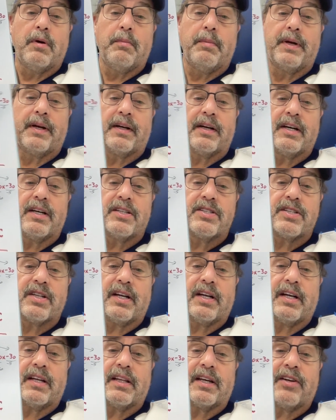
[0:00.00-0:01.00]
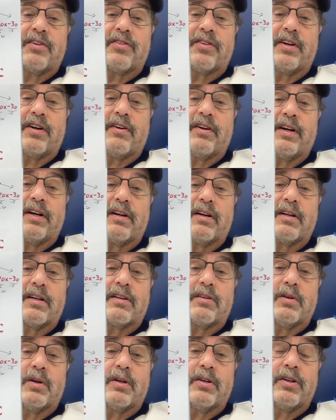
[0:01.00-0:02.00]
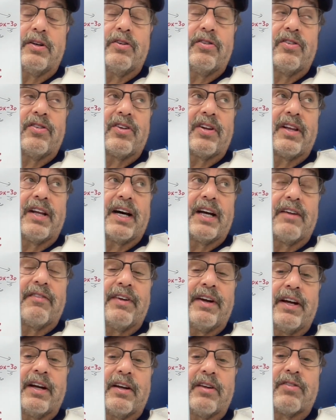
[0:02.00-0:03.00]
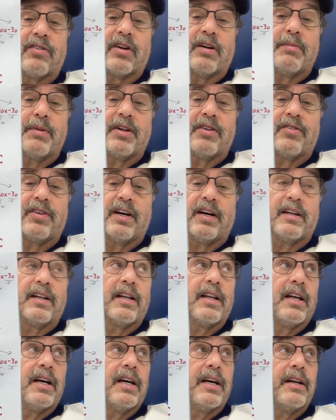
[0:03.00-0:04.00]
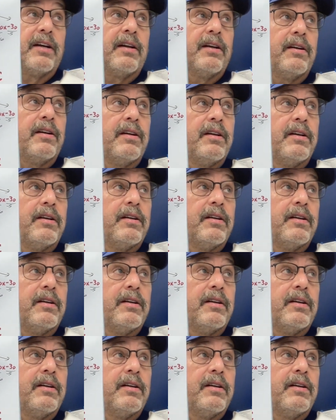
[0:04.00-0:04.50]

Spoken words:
Because a less than or equal uses a lot of ink, it's going to be a solid line.